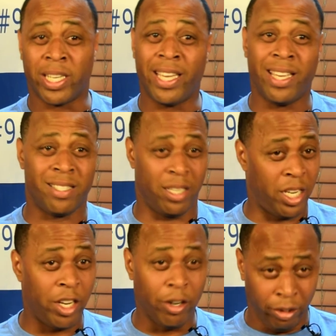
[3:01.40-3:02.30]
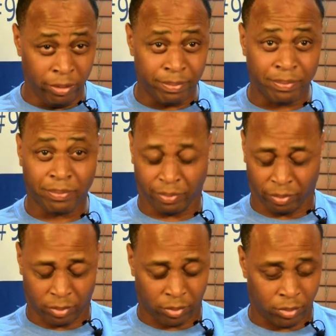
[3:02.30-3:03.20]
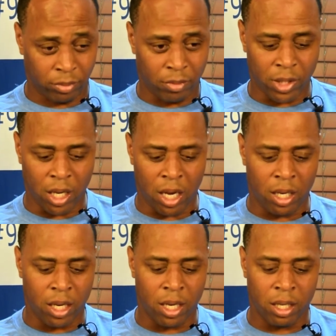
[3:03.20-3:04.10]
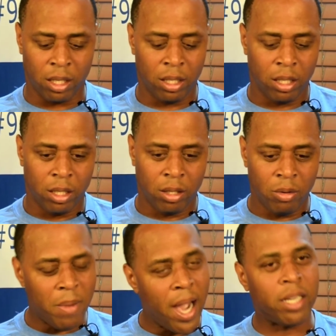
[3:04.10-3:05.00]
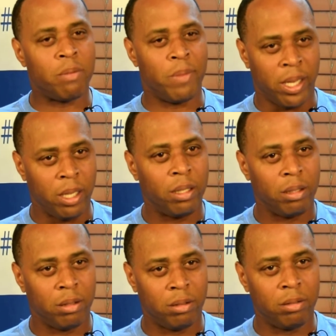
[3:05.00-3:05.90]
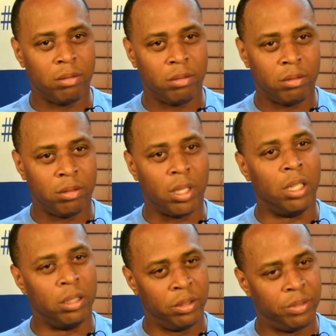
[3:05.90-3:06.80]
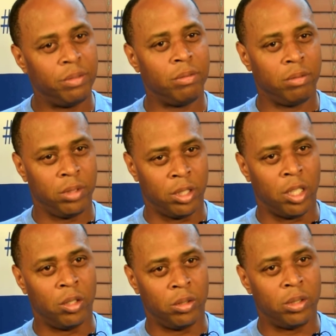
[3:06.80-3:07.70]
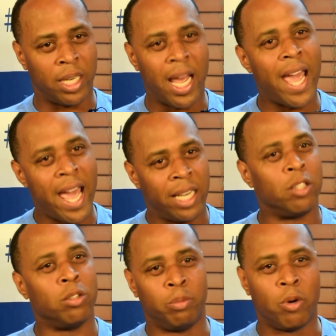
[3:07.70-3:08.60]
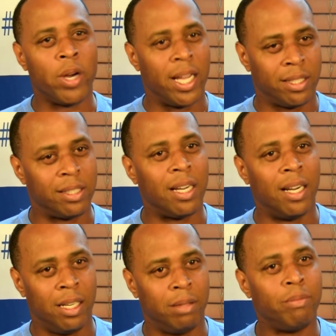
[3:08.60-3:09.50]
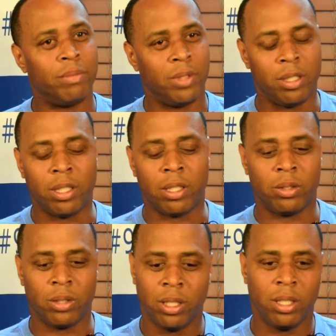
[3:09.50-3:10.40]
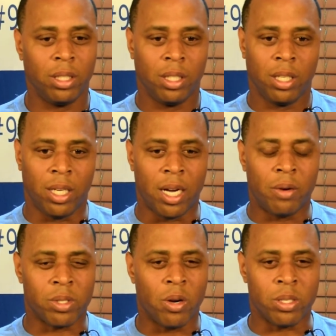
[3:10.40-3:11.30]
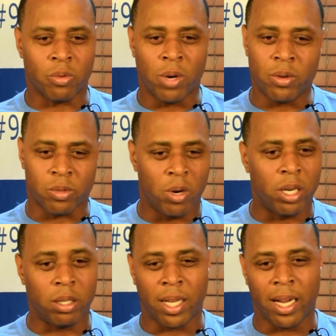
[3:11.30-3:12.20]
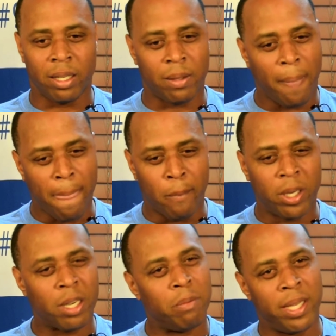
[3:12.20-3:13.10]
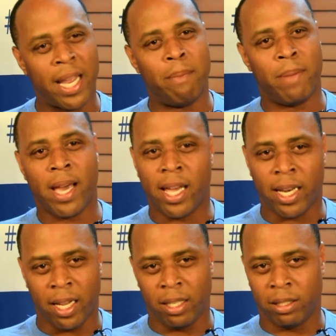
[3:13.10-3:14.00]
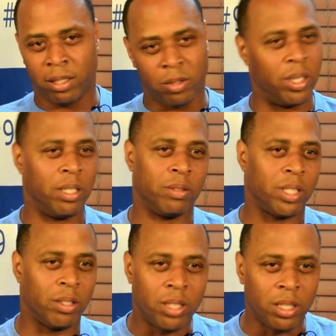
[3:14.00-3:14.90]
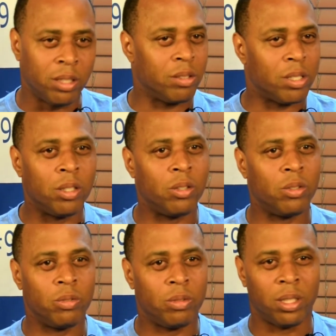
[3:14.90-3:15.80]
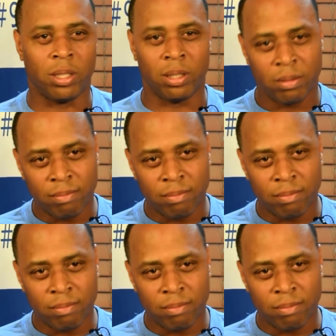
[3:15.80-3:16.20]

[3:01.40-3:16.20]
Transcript: kids a year, and reminded me of, you know, and I had a little boy at the time, you know, and I was wondering, like, what could be that bad at 12, 13 years old to